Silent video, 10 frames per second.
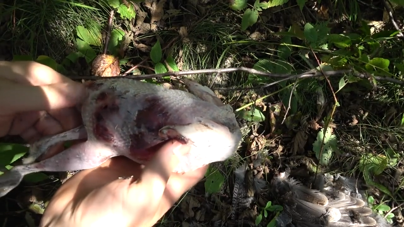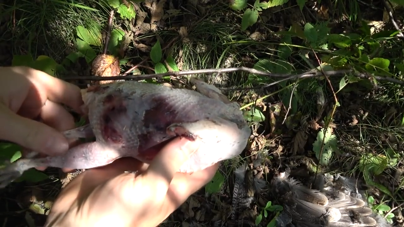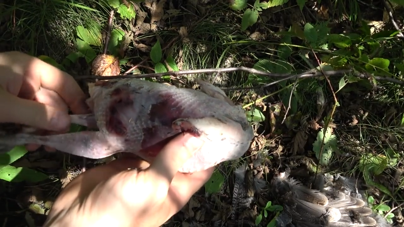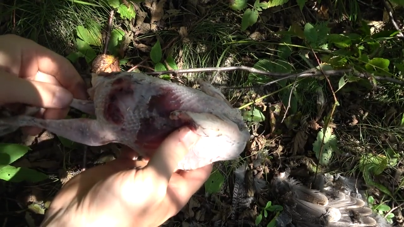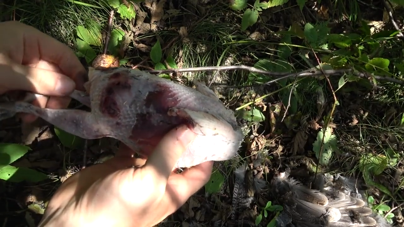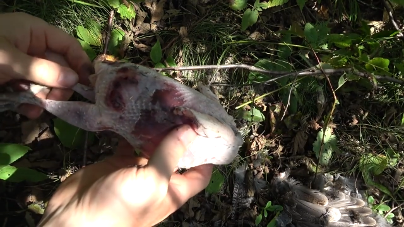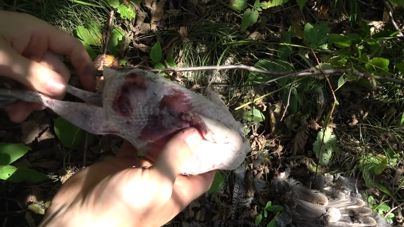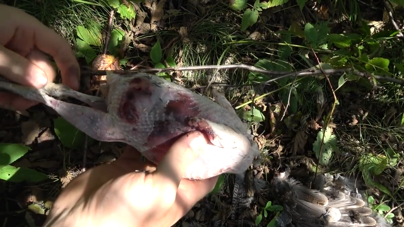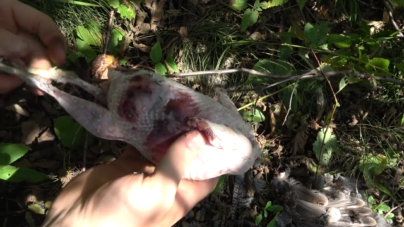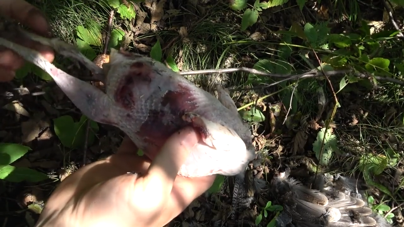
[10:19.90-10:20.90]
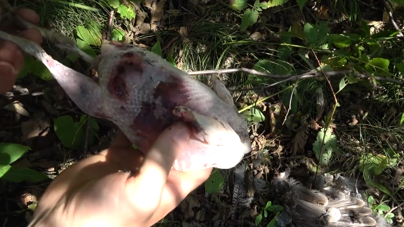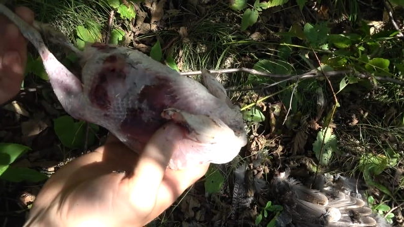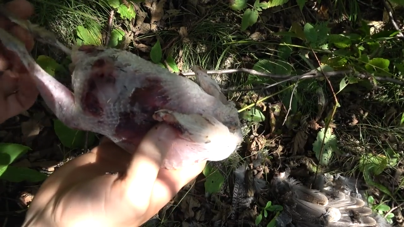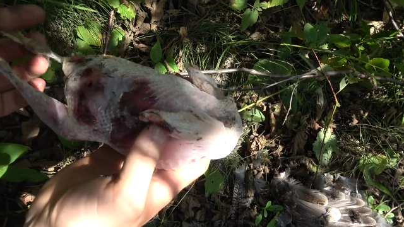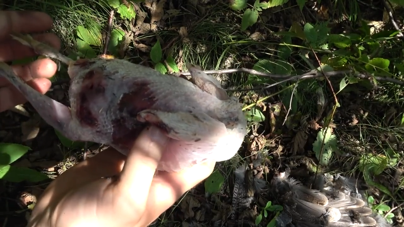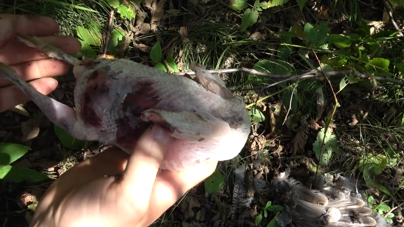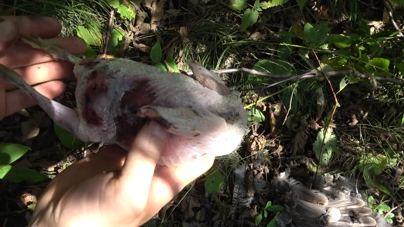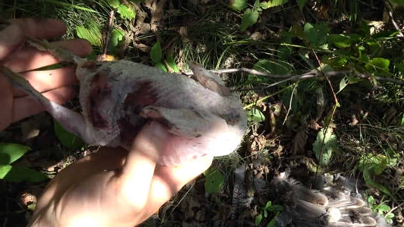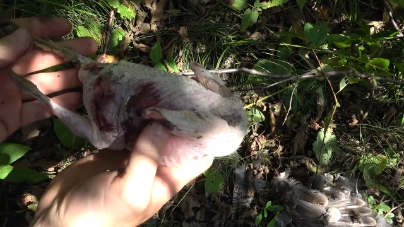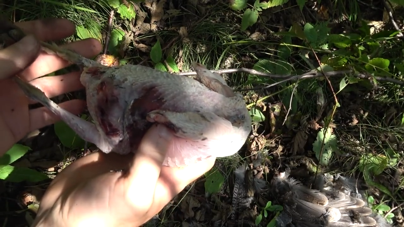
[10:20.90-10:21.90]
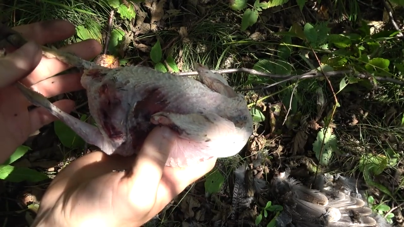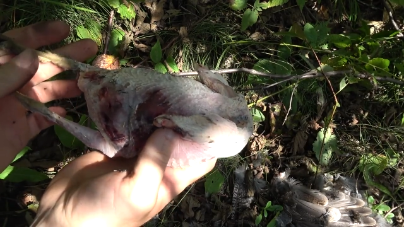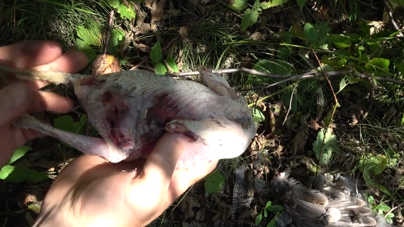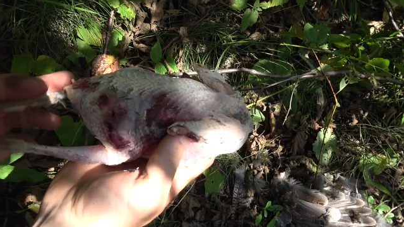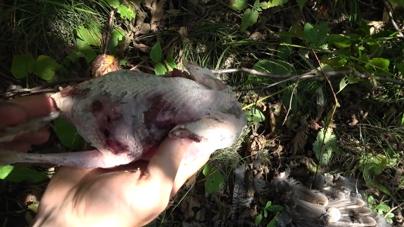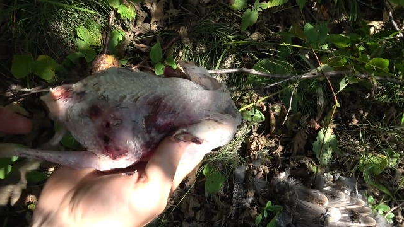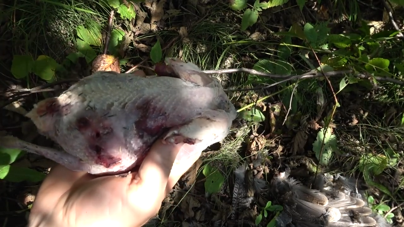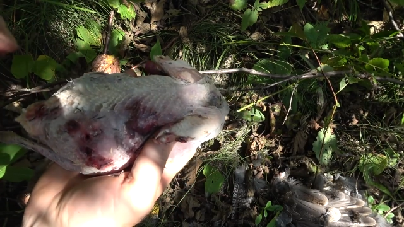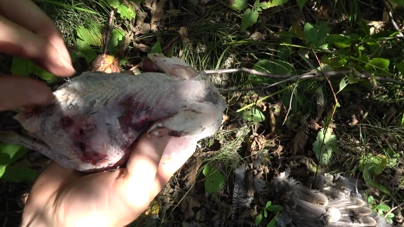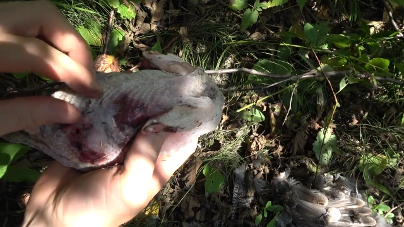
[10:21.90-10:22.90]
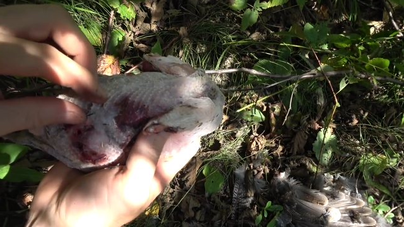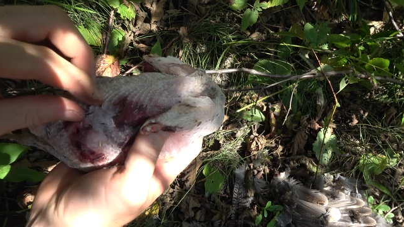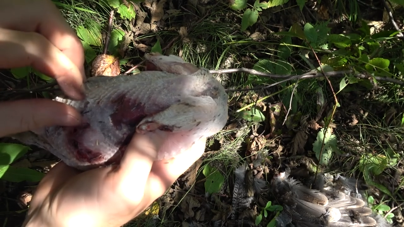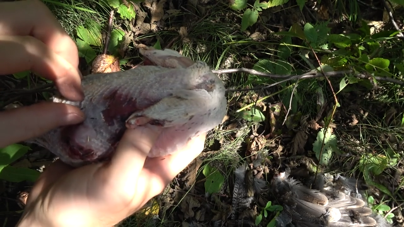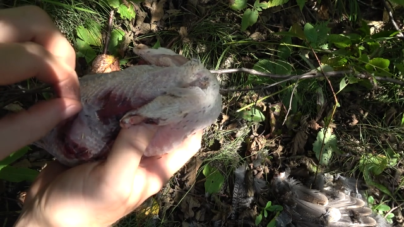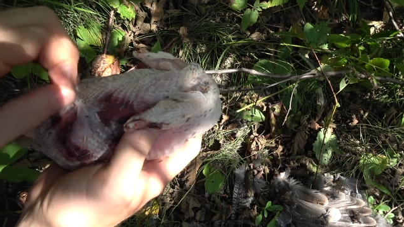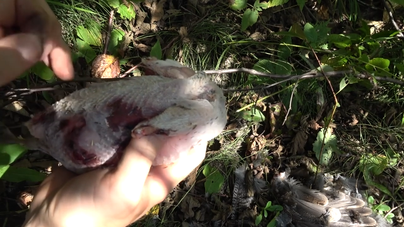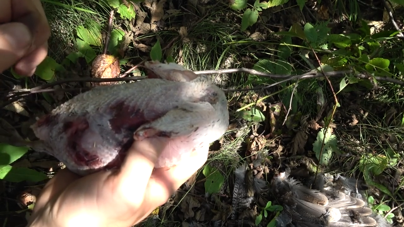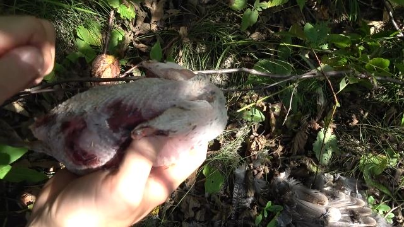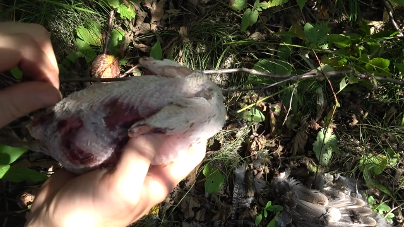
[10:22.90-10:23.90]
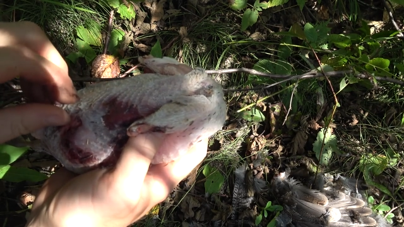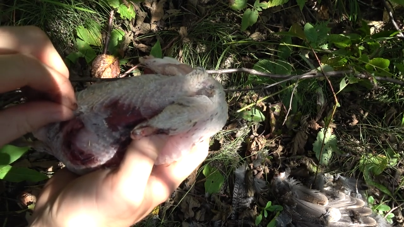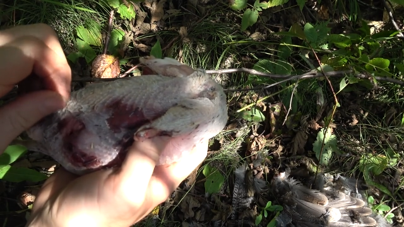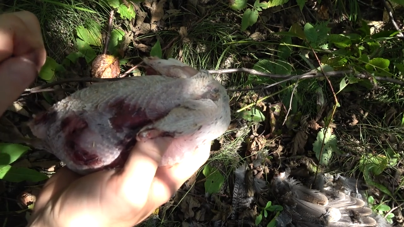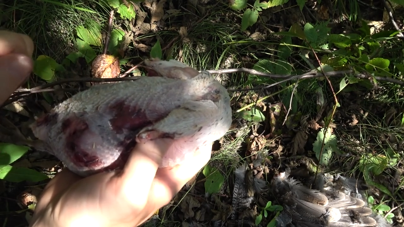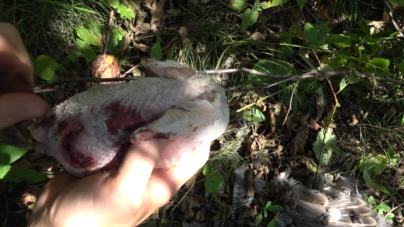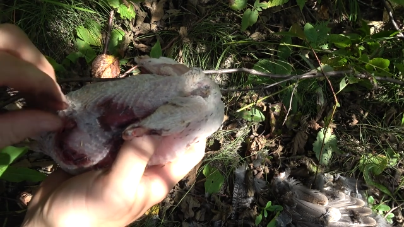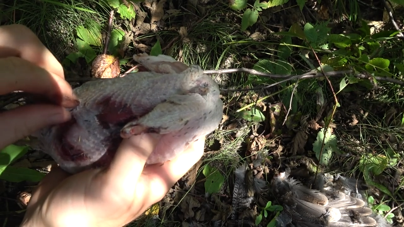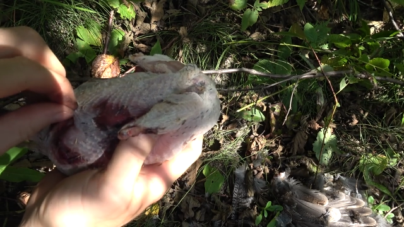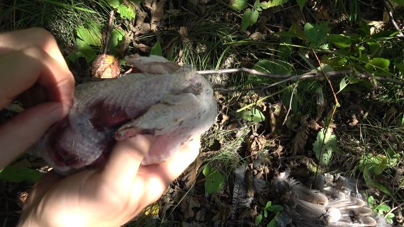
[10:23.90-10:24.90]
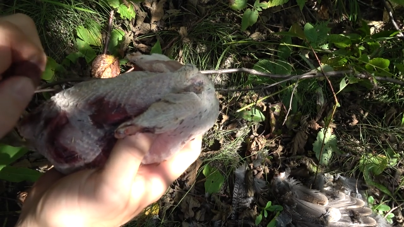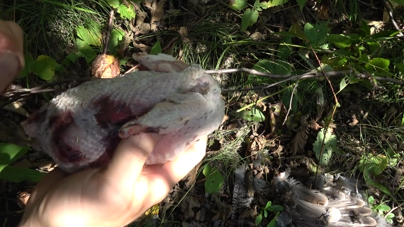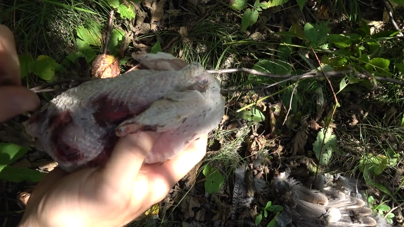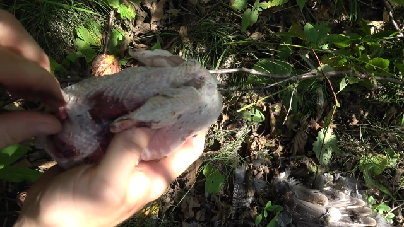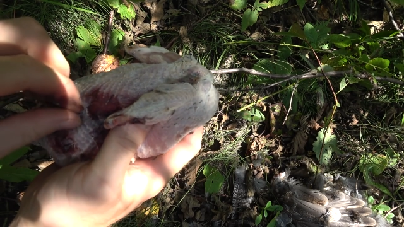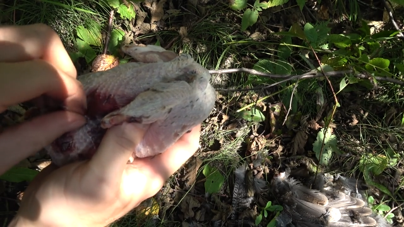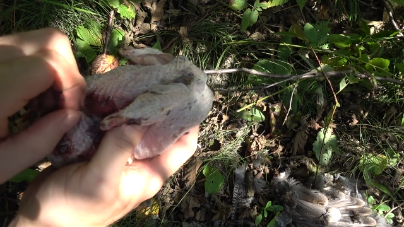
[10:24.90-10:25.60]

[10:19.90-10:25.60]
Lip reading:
(no speaker visible)